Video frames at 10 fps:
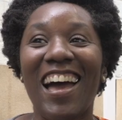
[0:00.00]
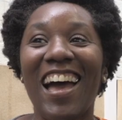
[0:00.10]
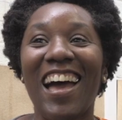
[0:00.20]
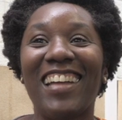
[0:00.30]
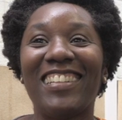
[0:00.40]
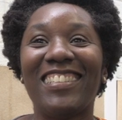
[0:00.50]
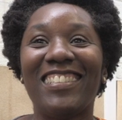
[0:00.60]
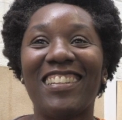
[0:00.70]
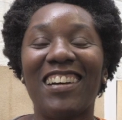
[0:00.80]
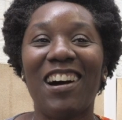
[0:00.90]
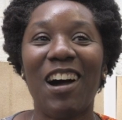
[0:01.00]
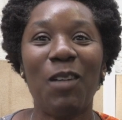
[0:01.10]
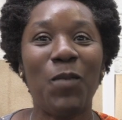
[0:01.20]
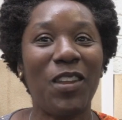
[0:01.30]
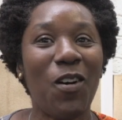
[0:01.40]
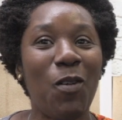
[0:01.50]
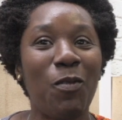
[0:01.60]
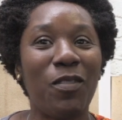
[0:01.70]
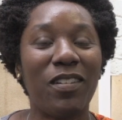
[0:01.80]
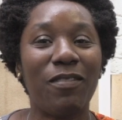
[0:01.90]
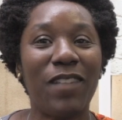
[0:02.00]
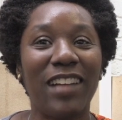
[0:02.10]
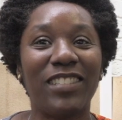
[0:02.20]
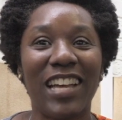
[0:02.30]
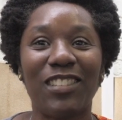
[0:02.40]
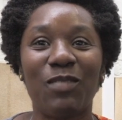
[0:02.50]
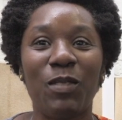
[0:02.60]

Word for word: And I went off, found out some